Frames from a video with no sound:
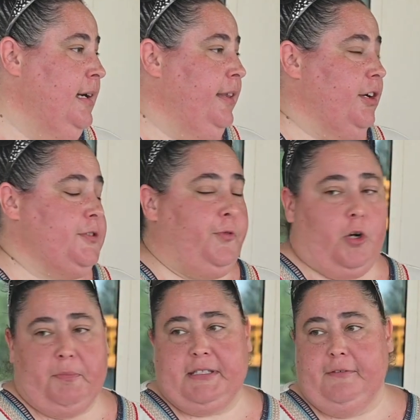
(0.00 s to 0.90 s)
There's
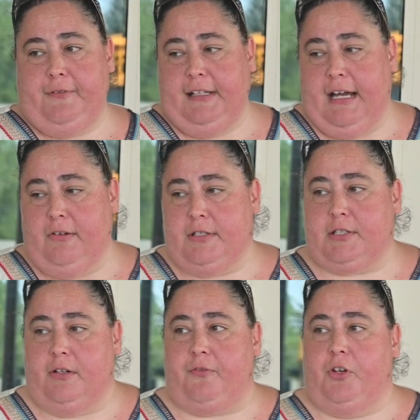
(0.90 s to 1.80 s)
forms to fill out,
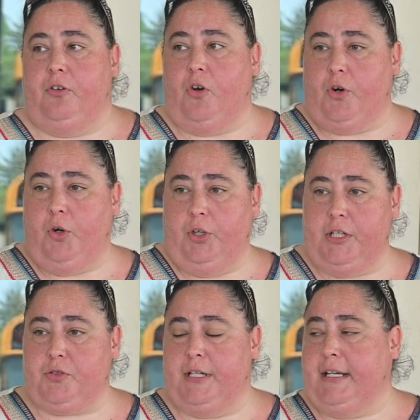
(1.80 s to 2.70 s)
so if you go to Holy
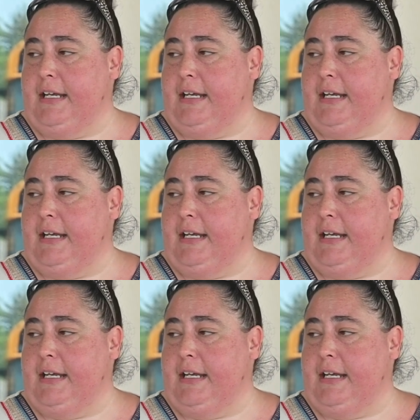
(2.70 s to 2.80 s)
Trinity,